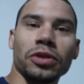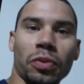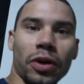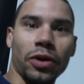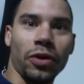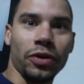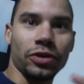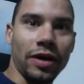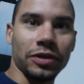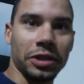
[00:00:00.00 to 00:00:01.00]
I was working on the
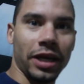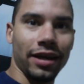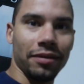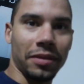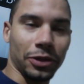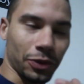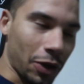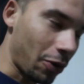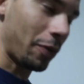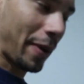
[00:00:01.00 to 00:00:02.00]
driver's seat, but I was
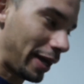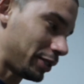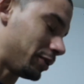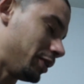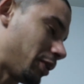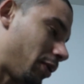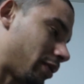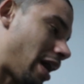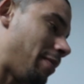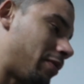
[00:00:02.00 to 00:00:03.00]
working on the passenger seat the
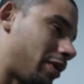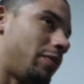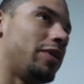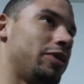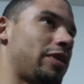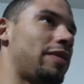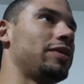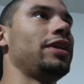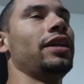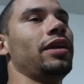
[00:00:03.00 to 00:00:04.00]
whole time. I really wanted the
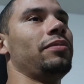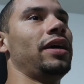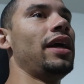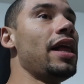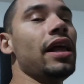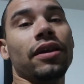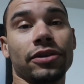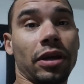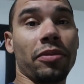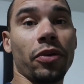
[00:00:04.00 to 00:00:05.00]
driver's seat in, but
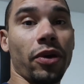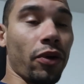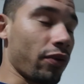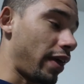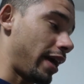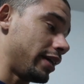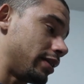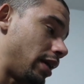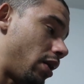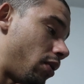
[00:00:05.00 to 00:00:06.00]
looks like I'm doing the whole thing.
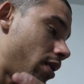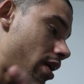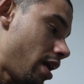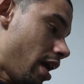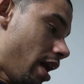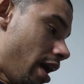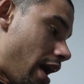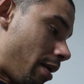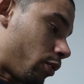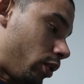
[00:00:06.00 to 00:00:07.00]
So
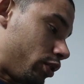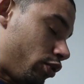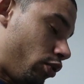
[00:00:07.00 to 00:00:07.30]
I'm going